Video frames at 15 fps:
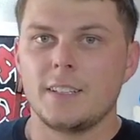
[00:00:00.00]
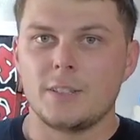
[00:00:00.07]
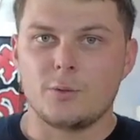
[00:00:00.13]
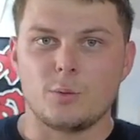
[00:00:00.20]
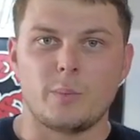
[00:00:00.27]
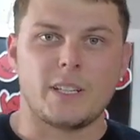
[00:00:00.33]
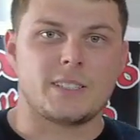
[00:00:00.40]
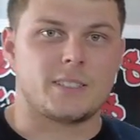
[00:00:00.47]

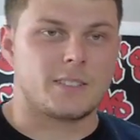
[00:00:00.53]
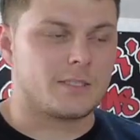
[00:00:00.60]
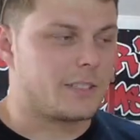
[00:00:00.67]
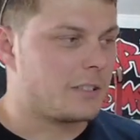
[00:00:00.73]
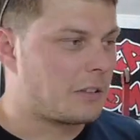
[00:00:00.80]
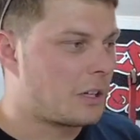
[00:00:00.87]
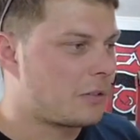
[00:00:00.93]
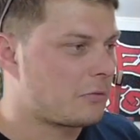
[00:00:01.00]
You'll
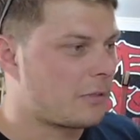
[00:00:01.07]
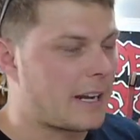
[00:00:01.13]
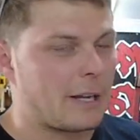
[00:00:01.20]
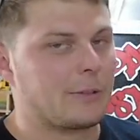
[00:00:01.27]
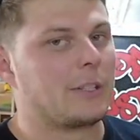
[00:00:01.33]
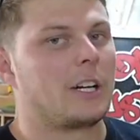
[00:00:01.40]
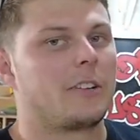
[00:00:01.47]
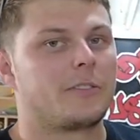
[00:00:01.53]
basically
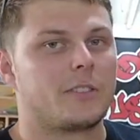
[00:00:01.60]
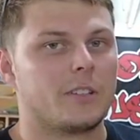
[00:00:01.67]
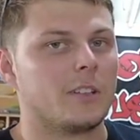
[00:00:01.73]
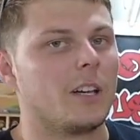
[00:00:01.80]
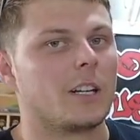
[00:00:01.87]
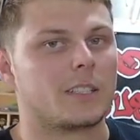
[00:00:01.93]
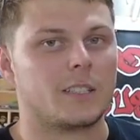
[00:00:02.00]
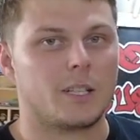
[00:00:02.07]
round off the
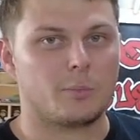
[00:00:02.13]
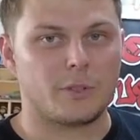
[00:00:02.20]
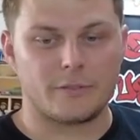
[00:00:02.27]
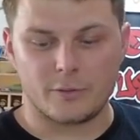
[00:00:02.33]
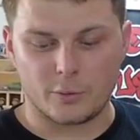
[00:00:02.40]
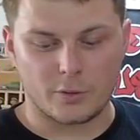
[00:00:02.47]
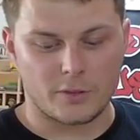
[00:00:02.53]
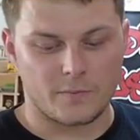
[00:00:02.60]
lug nut
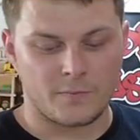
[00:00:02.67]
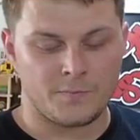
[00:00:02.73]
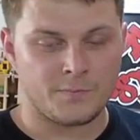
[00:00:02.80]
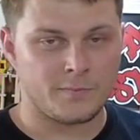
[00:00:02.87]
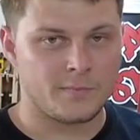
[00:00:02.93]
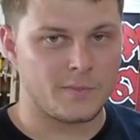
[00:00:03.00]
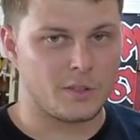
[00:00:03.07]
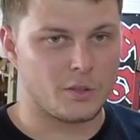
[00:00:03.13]
before
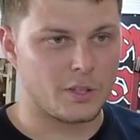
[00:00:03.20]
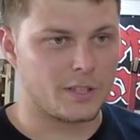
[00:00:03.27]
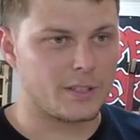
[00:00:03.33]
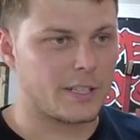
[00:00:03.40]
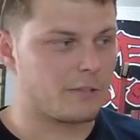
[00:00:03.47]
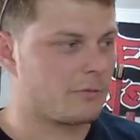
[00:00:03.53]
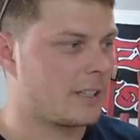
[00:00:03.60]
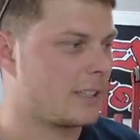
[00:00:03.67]
you get
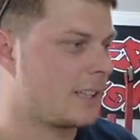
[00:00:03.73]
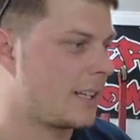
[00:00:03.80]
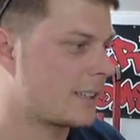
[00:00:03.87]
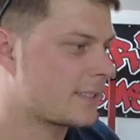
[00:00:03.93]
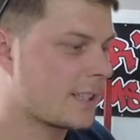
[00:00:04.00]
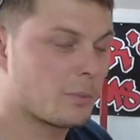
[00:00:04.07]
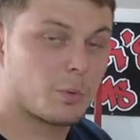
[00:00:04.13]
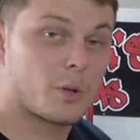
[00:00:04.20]
that red
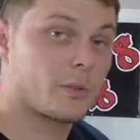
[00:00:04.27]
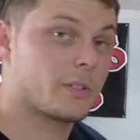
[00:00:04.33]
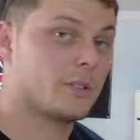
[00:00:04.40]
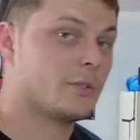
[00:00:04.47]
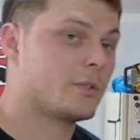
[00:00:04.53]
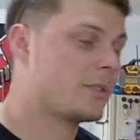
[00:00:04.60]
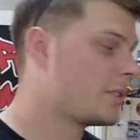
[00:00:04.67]
Loctite broken loose.